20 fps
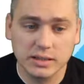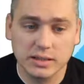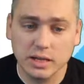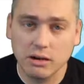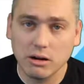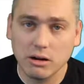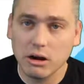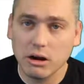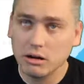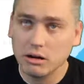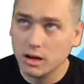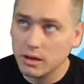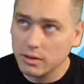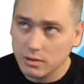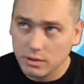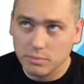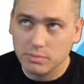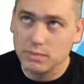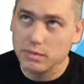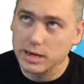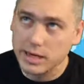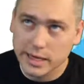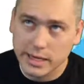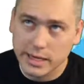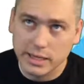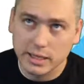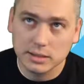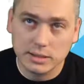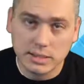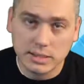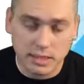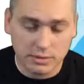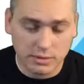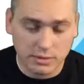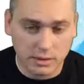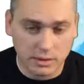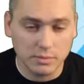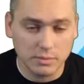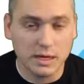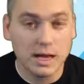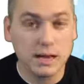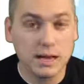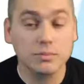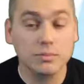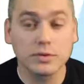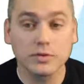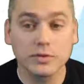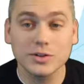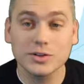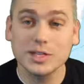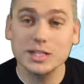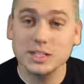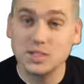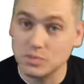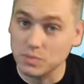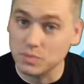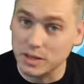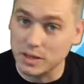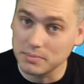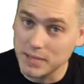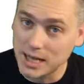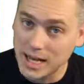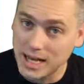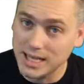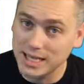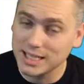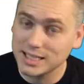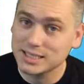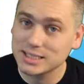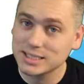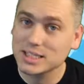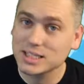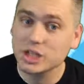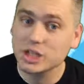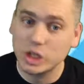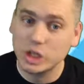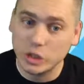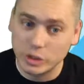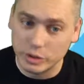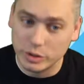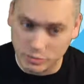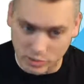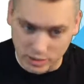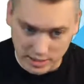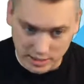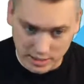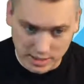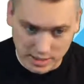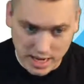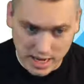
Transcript: There are other brands out there, but I prefer this one, and it's a good one.